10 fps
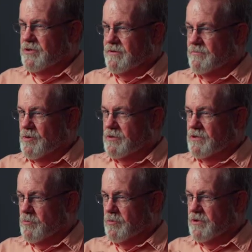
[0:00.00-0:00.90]
have more
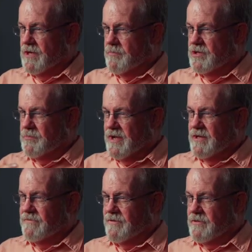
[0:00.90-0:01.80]
global labor
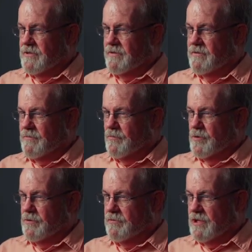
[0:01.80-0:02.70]
demand for the, the
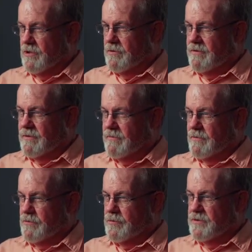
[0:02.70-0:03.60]
world,
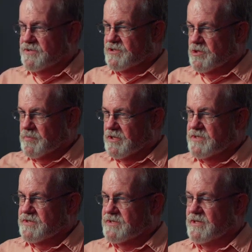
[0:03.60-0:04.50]
world
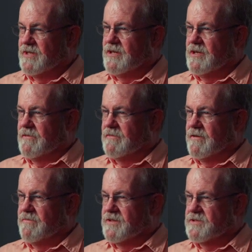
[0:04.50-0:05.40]
surplus of,
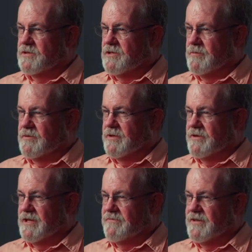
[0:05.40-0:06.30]
of unskilled labor that
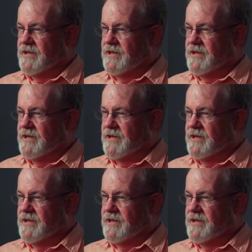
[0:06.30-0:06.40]
we have